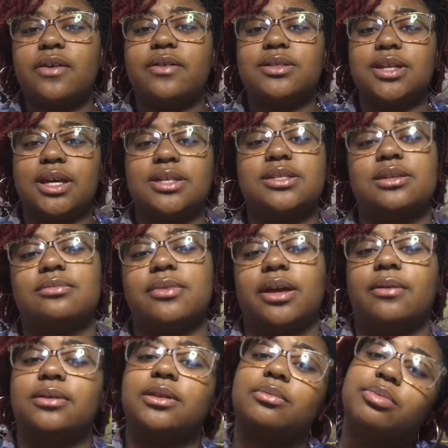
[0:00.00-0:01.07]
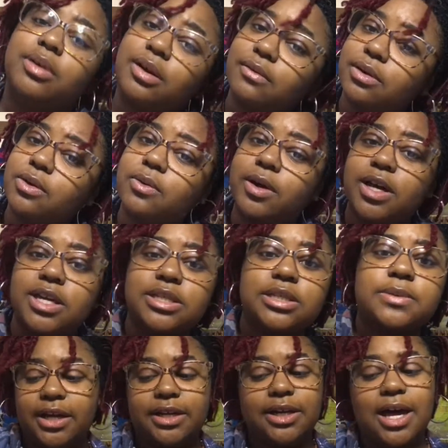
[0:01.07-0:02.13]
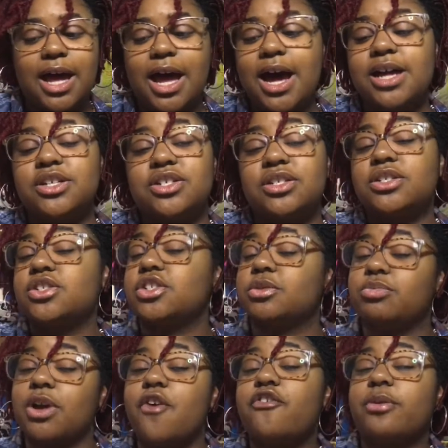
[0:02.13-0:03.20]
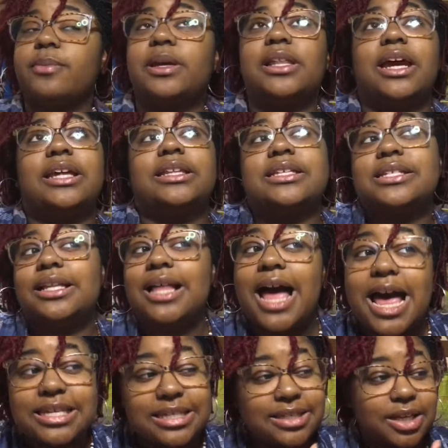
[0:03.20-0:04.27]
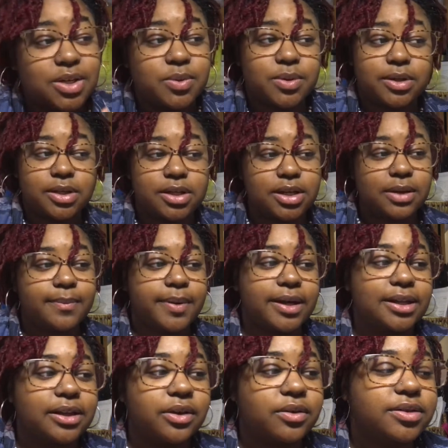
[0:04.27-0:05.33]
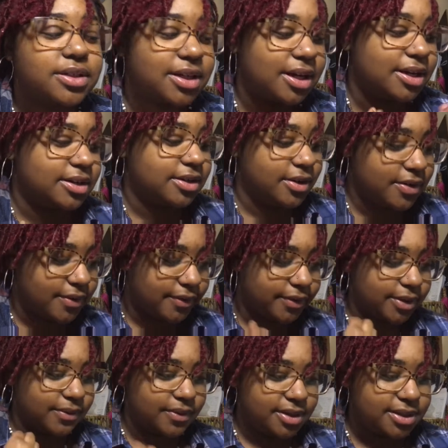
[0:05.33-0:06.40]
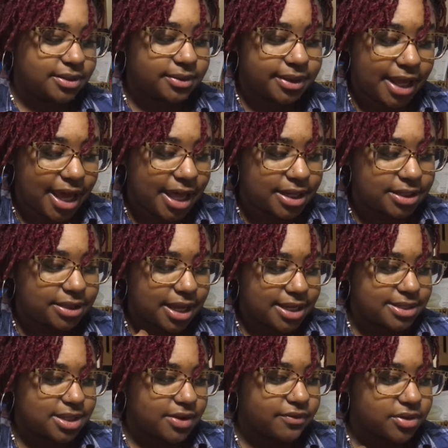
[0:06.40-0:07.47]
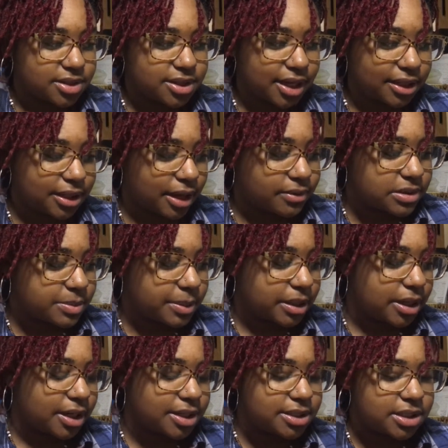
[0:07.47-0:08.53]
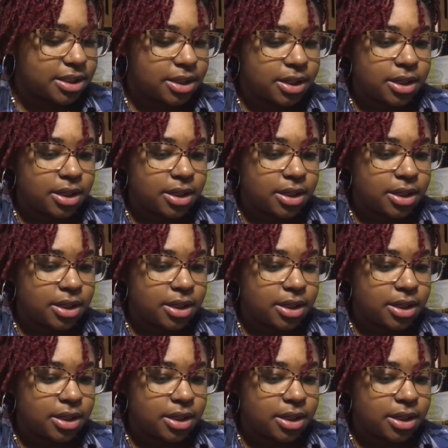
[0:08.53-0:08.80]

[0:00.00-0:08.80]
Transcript: I would text them, like, with a prayer request. Like, I just need you to pray for me. Like, this class is not doing good. But little did I know, the reason that stuff was like that was because